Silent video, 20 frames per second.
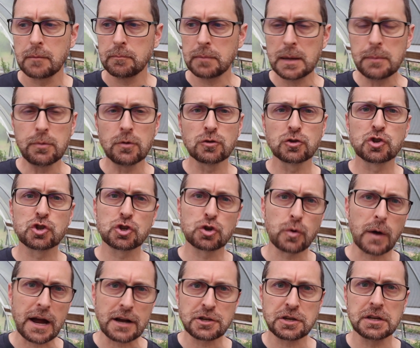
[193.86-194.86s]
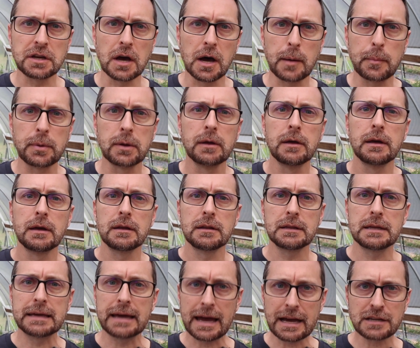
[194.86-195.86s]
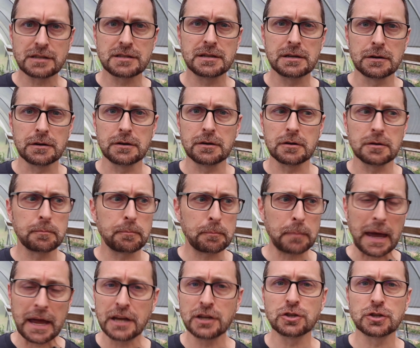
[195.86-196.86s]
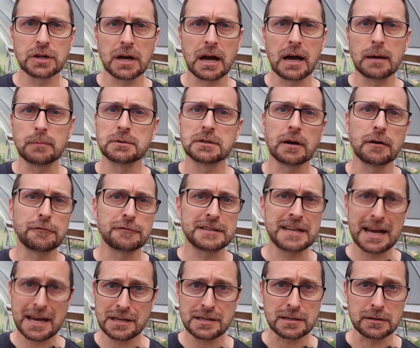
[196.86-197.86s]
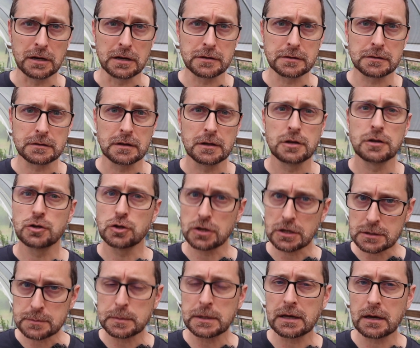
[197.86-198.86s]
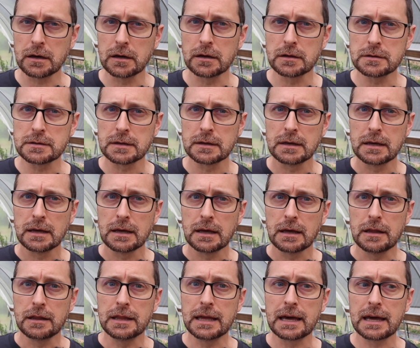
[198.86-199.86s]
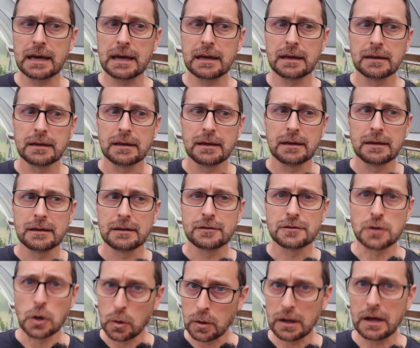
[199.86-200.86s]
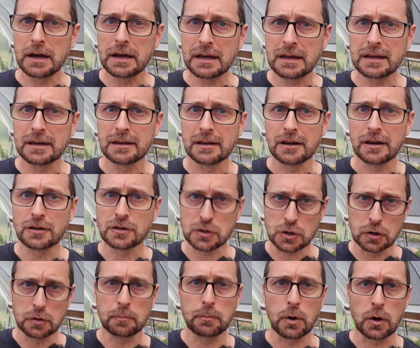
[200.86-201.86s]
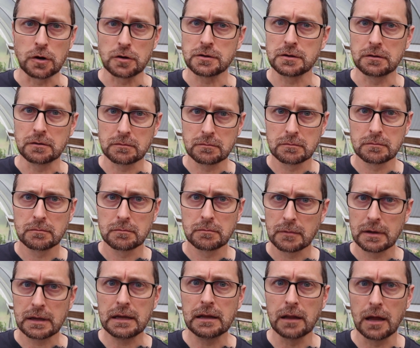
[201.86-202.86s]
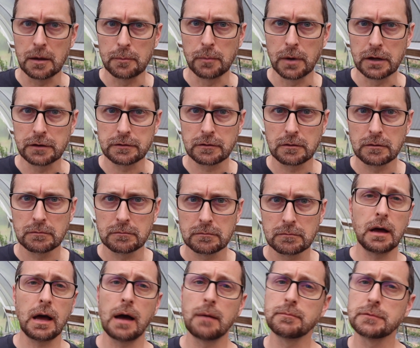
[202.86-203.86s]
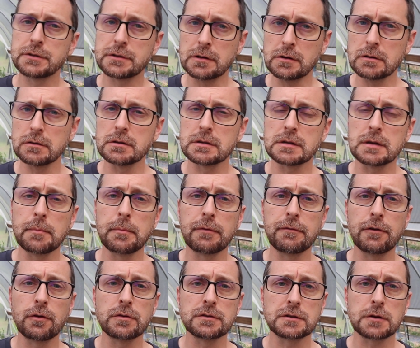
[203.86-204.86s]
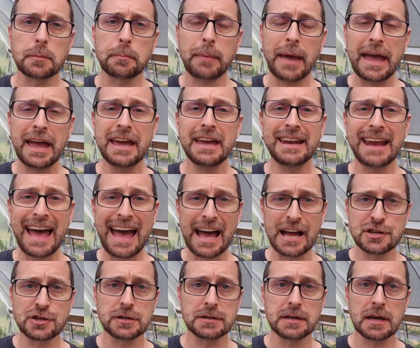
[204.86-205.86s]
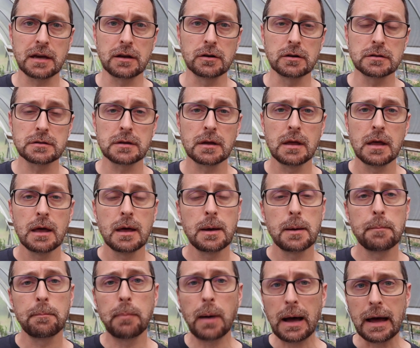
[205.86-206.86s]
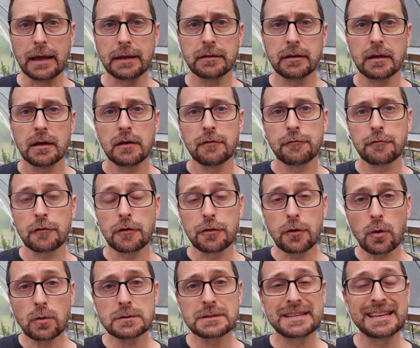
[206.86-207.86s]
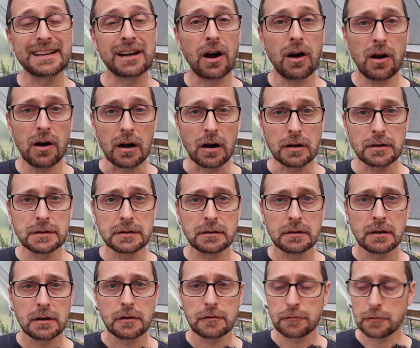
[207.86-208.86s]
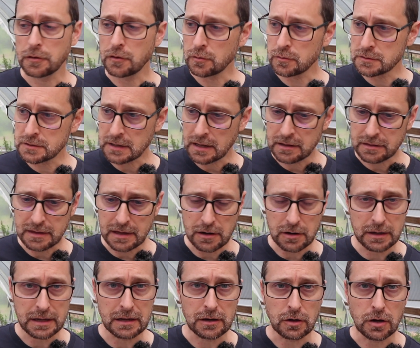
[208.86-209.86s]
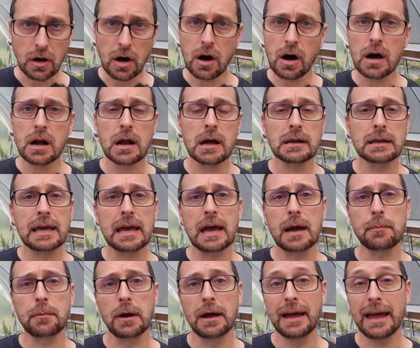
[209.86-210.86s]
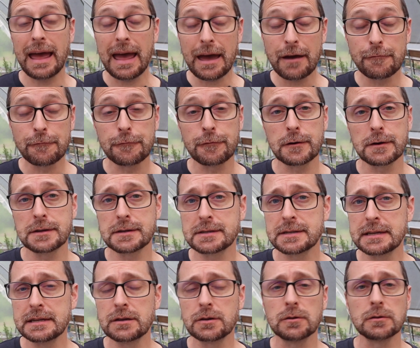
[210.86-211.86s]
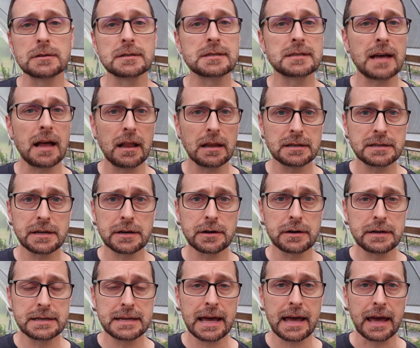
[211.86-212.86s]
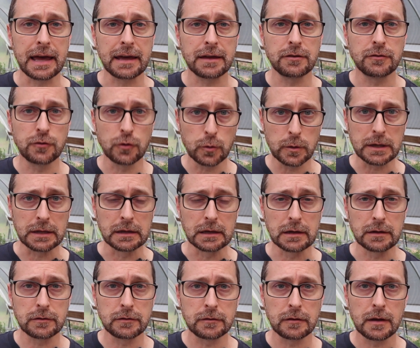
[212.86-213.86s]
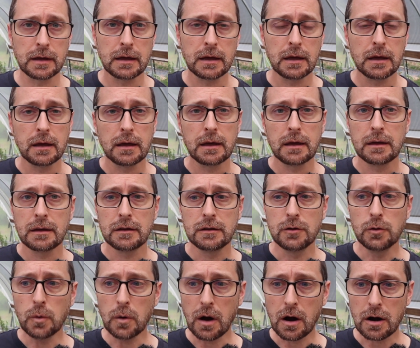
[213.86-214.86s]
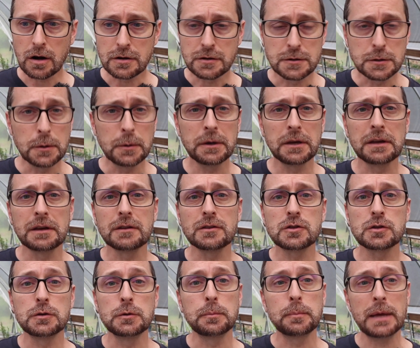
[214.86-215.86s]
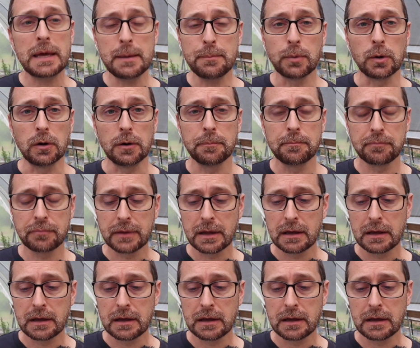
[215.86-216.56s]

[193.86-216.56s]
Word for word: People scratching up the exterior paint jobs of Teslas just because they don't like a certain person, Elon Musk. I'm certain some of those are paid agitators, but for those that aren't, for those that are getting caught on camera every single solitary day doing this, you are doing it to people